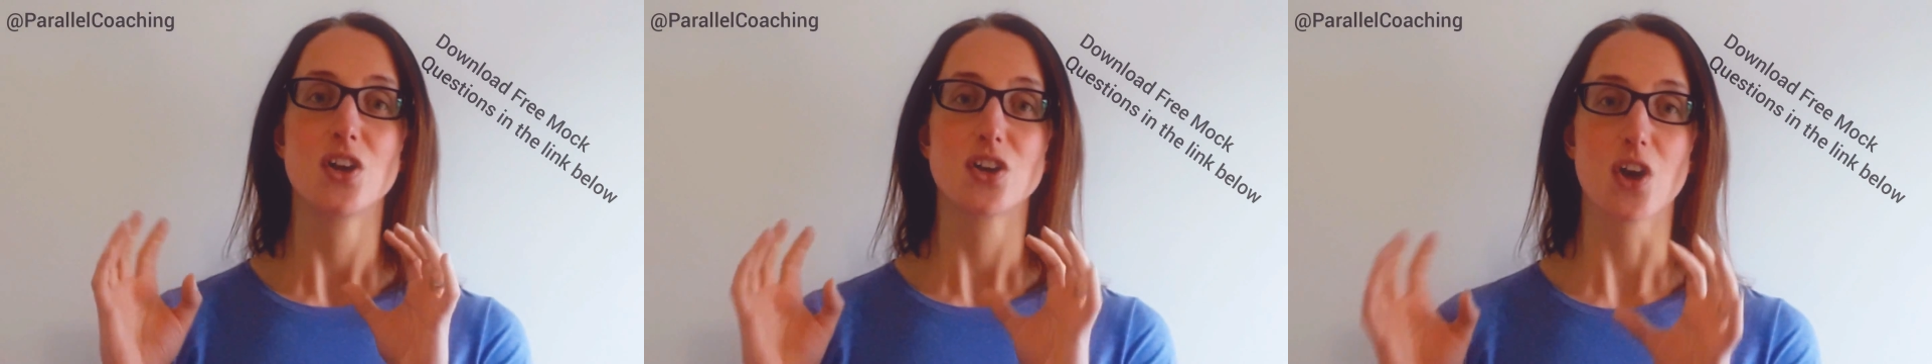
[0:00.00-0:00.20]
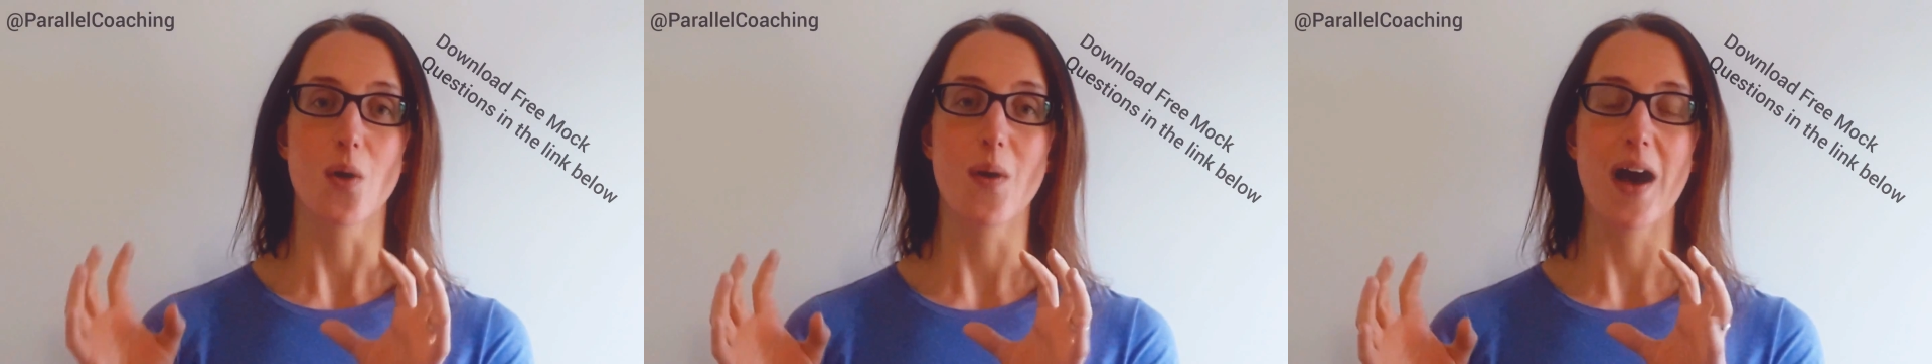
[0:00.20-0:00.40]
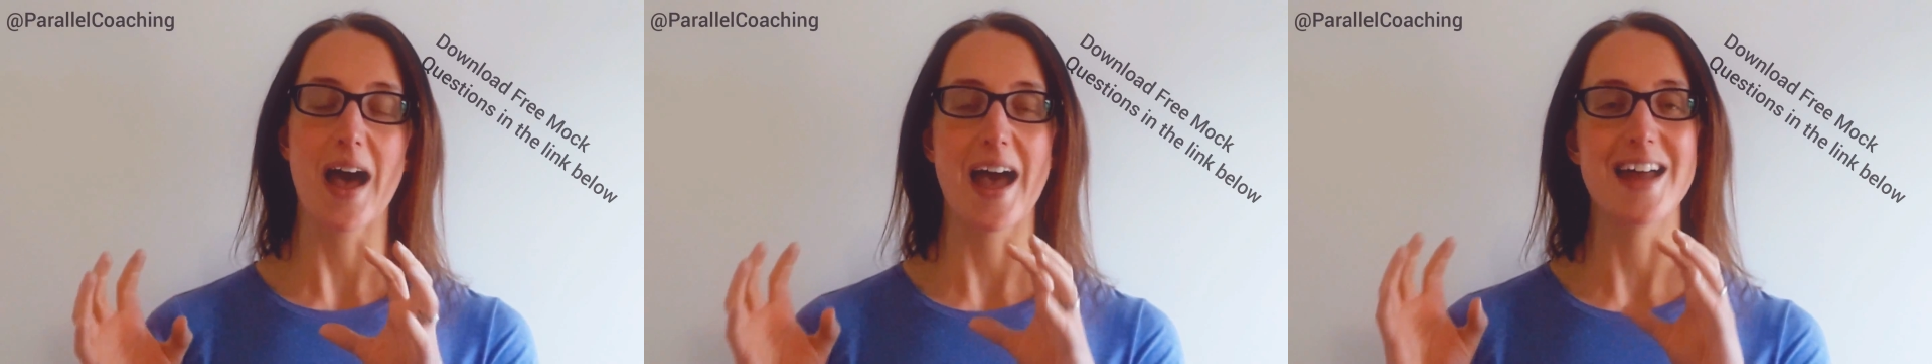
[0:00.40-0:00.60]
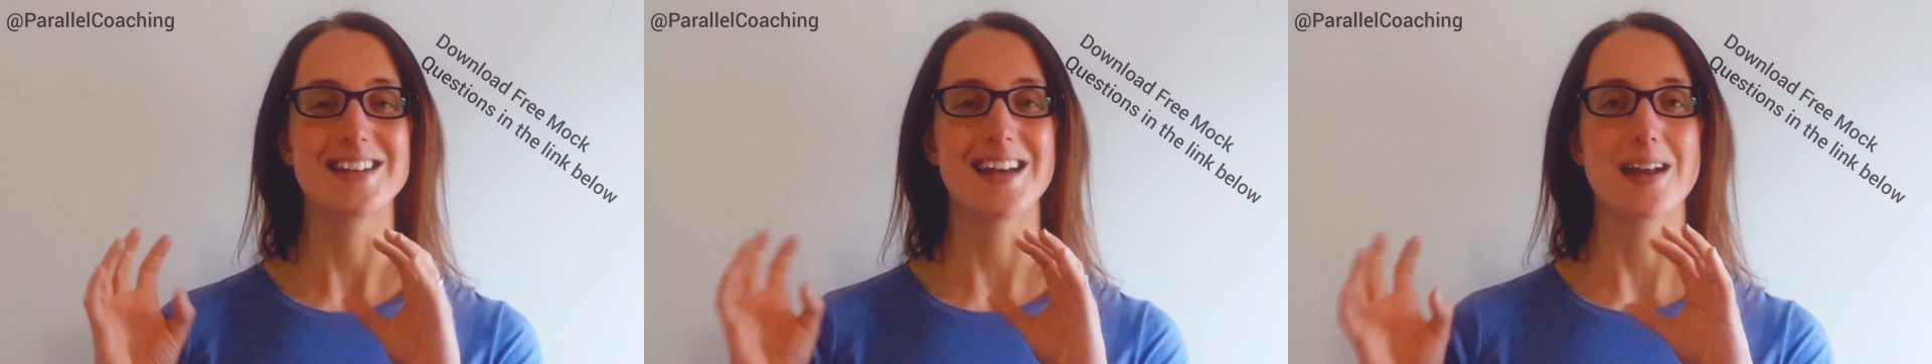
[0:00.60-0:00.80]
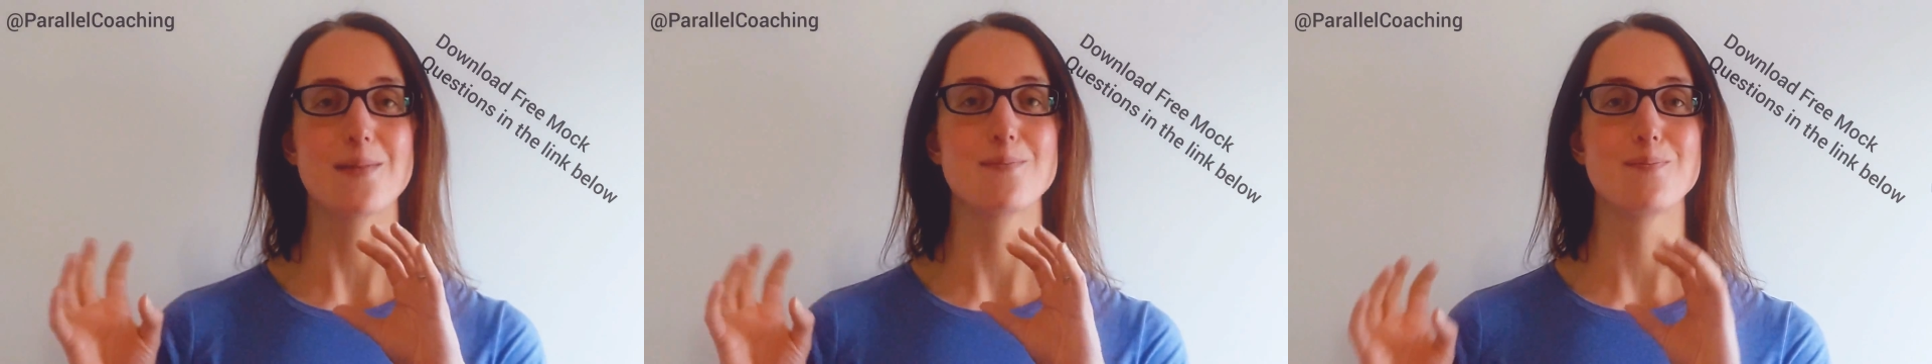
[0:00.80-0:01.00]
go
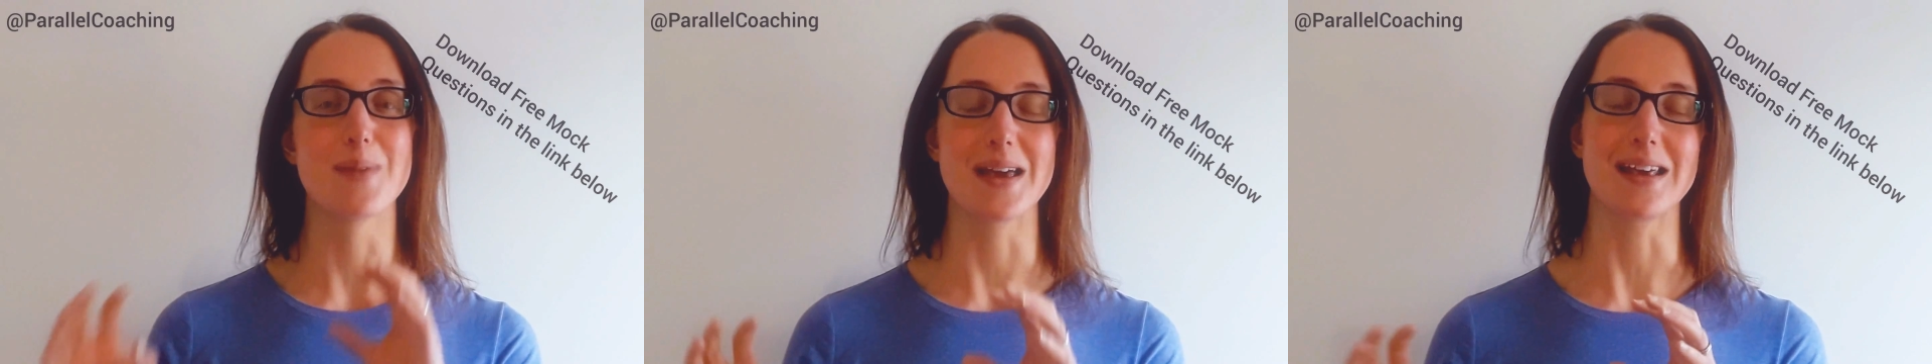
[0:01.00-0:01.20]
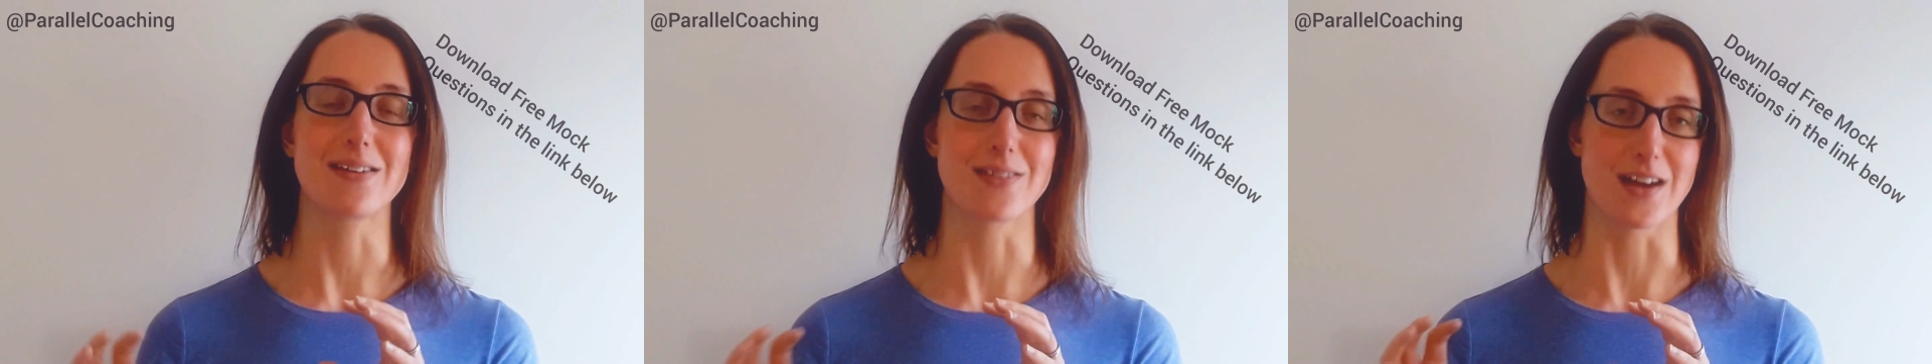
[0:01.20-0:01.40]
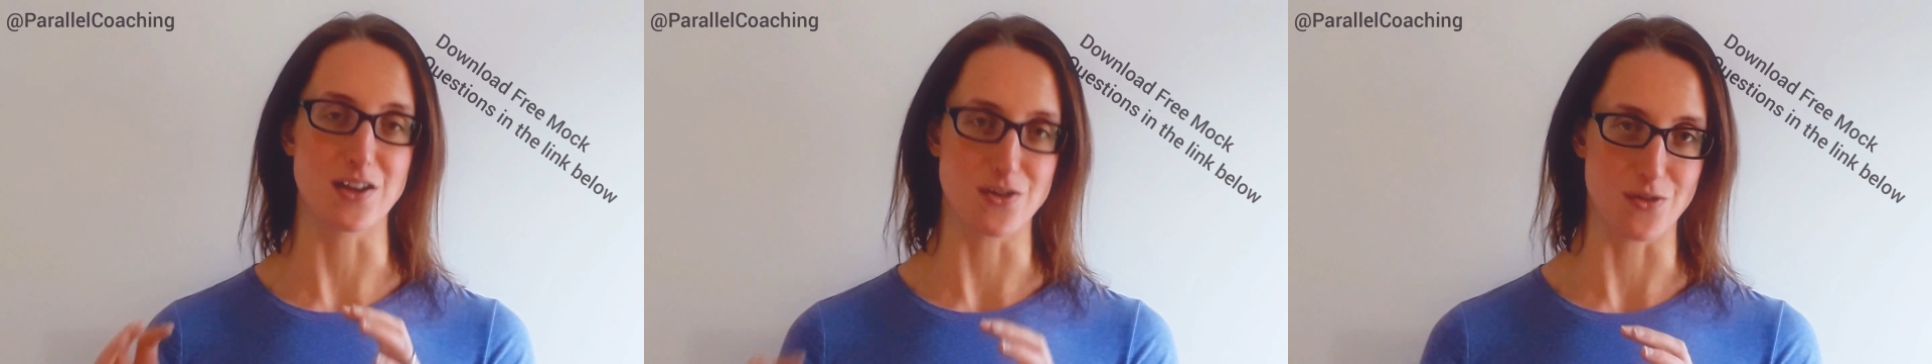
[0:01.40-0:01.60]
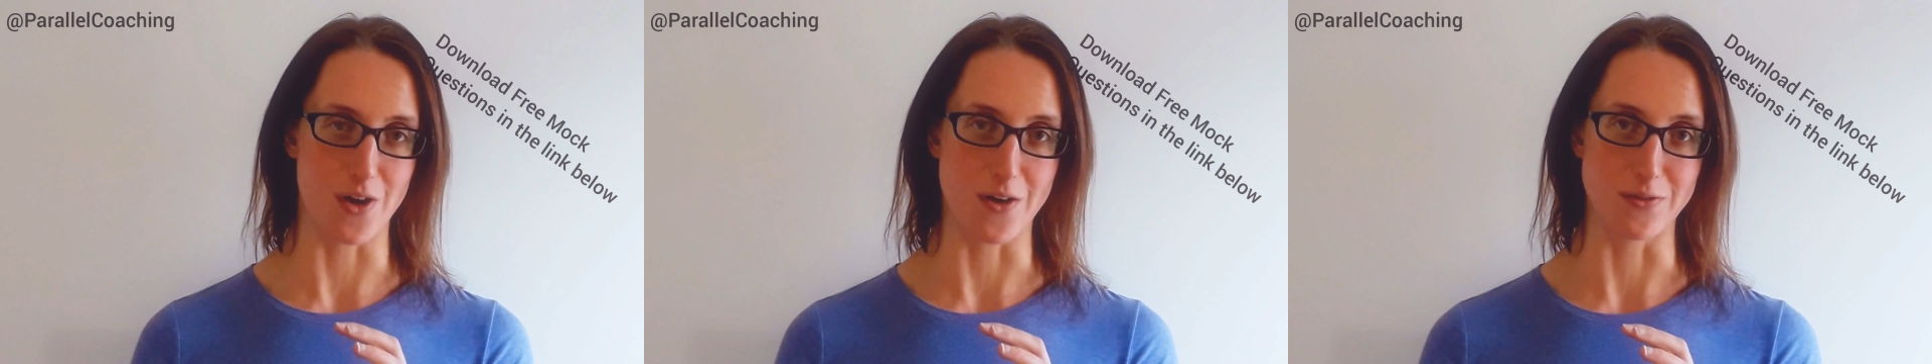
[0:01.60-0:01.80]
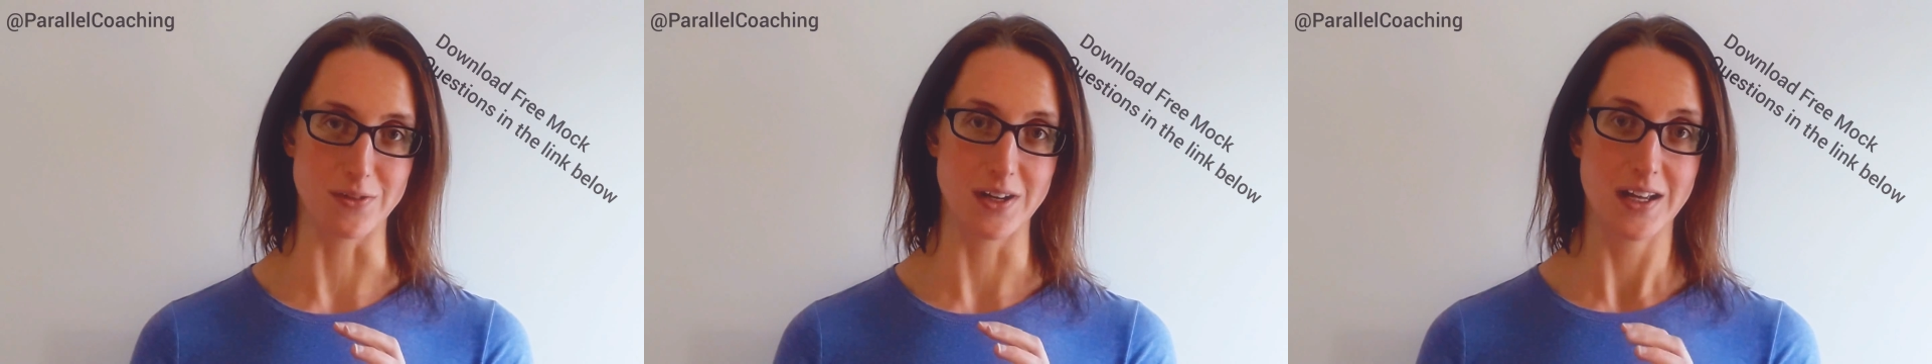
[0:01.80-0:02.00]
ahead and make that your
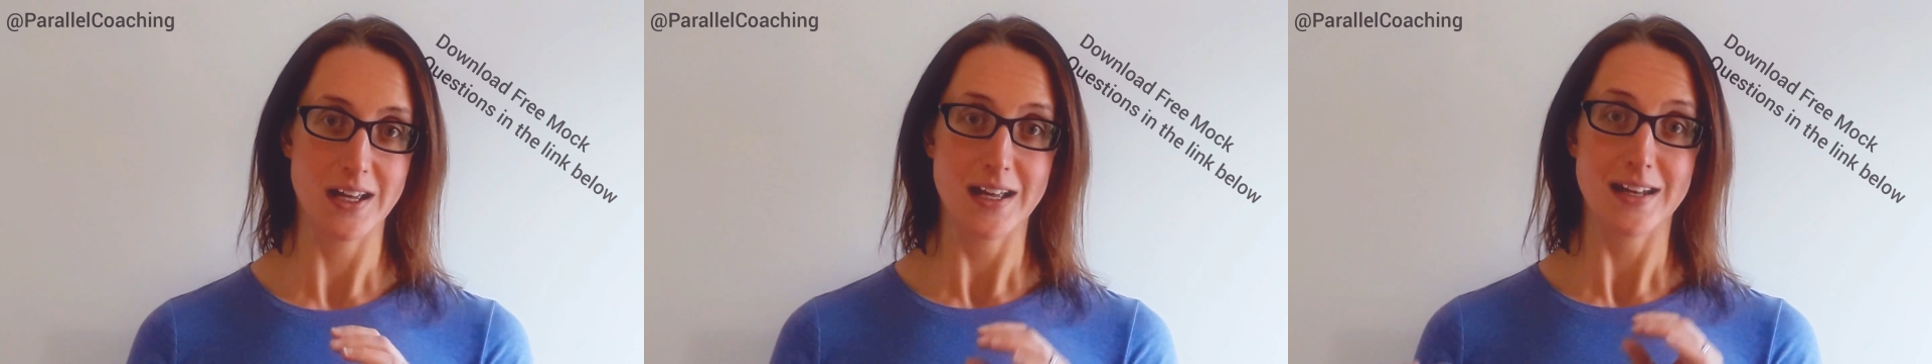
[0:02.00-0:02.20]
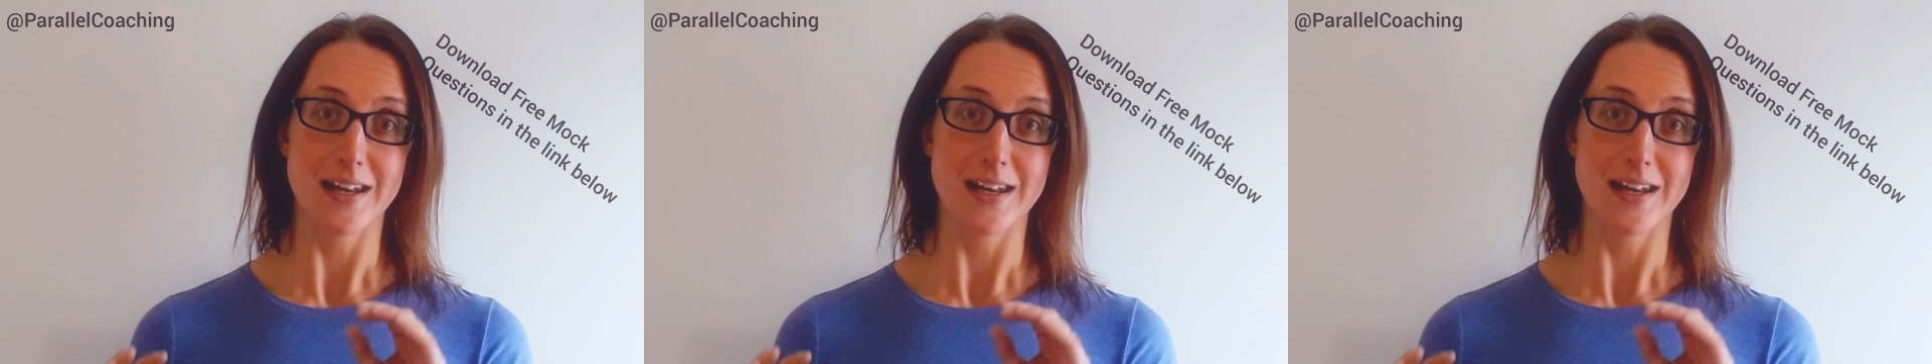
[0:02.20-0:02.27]
own.